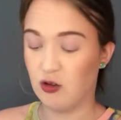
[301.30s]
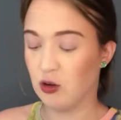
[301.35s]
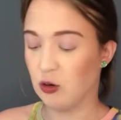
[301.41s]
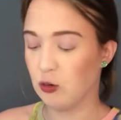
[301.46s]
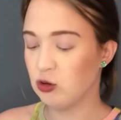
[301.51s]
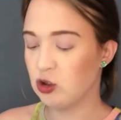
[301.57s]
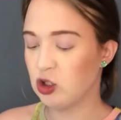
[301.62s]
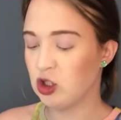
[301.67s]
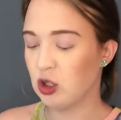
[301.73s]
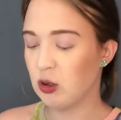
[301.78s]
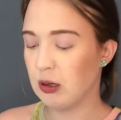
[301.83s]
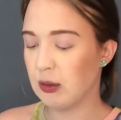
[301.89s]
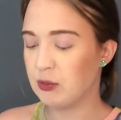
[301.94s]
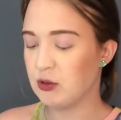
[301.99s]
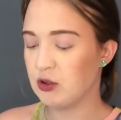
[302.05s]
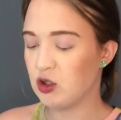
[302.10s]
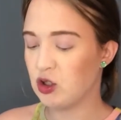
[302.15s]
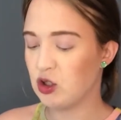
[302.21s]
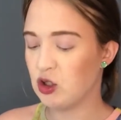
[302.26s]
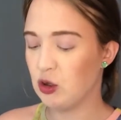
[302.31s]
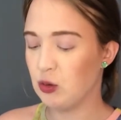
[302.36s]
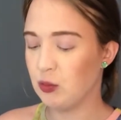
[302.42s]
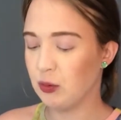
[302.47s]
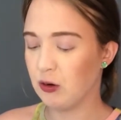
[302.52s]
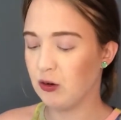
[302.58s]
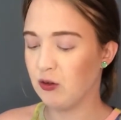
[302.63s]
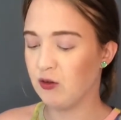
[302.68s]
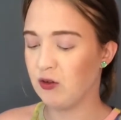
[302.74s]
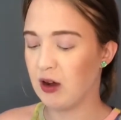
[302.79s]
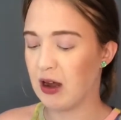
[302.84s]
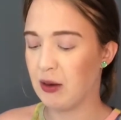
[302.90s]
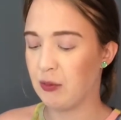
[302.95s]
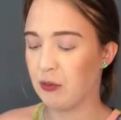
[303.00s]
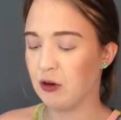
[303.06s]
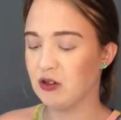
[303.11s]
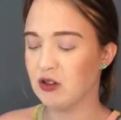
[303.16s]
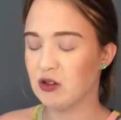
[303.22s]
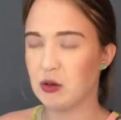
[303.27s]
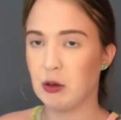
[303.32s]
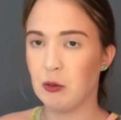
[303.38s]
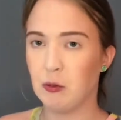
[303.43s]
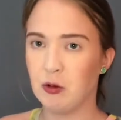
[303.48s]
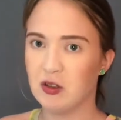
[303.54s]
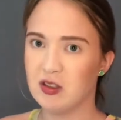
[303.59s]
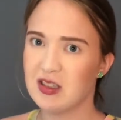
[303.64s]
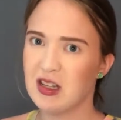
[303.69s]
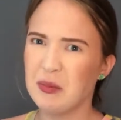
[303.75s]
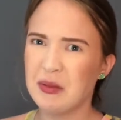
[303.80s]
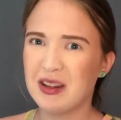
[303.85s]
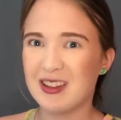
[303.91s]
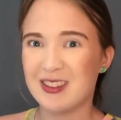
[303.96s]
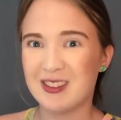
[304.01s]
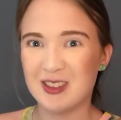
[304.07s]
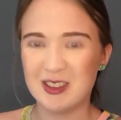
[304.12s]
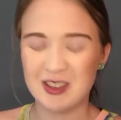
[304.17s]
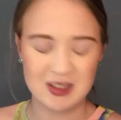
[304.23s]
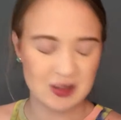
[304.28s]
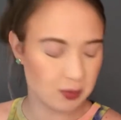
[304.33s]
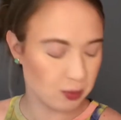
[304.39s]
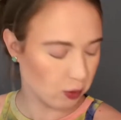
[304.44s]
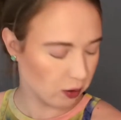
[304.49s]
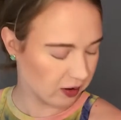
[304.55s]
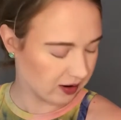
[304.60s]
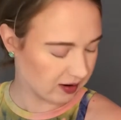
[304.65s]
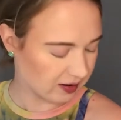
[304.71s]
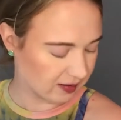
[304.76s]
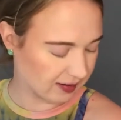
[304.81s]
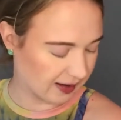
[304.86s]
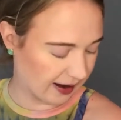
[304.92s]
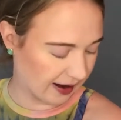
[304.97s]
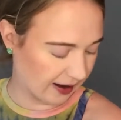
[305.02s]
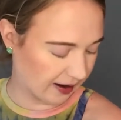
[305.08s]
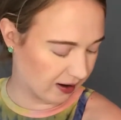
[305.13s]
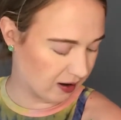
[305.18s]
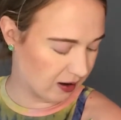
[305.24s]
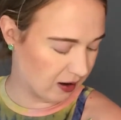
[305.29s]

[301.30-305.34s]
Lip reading: don't show up super vibrant, so I will say I'm a little disappointed in that.